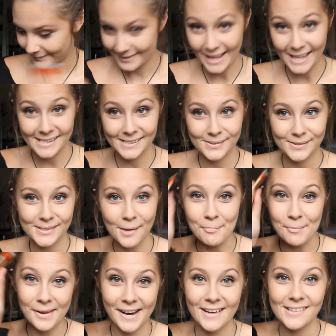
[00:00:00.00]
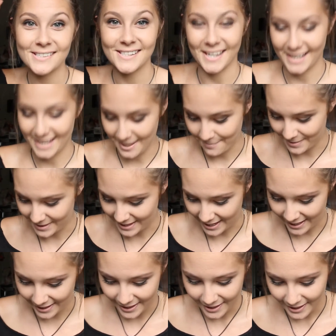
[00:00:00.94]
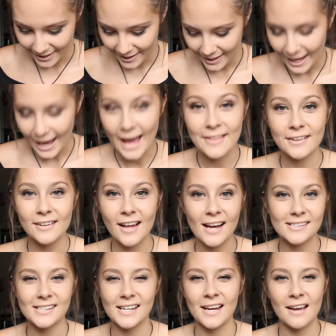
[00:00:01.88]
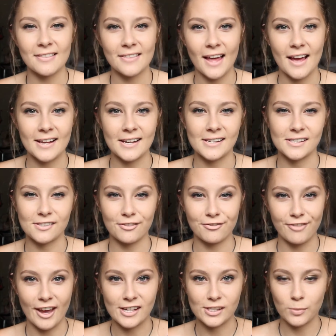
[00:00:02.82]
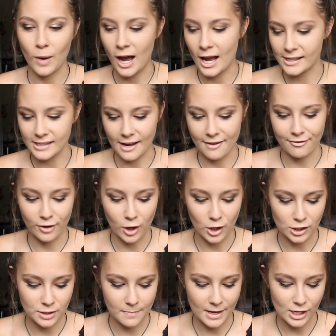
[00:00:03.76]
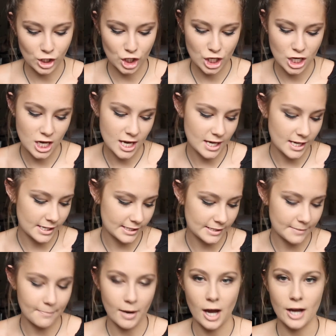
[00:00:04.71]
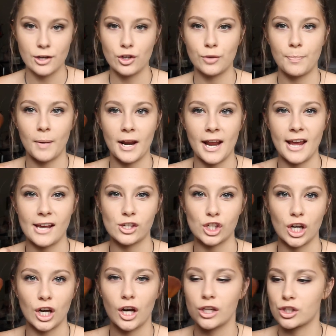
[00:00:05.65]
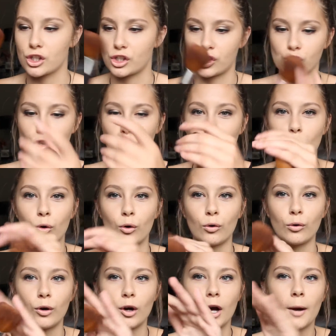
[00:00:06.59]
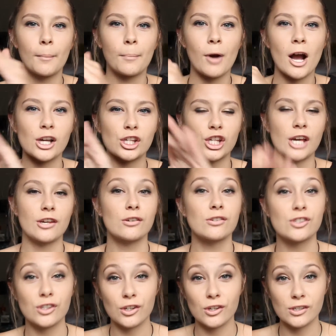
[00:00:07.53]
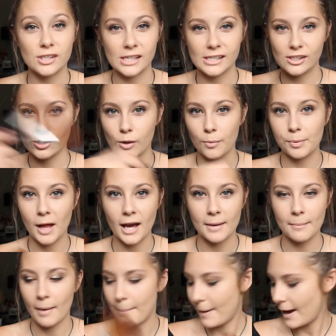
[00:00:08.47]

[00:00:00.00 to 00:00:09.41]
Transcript: that's something else I keep in there. And the last thing that is face-wise I forgot to mention is my Nude by Nature, just normal brush. I used to use this to apply my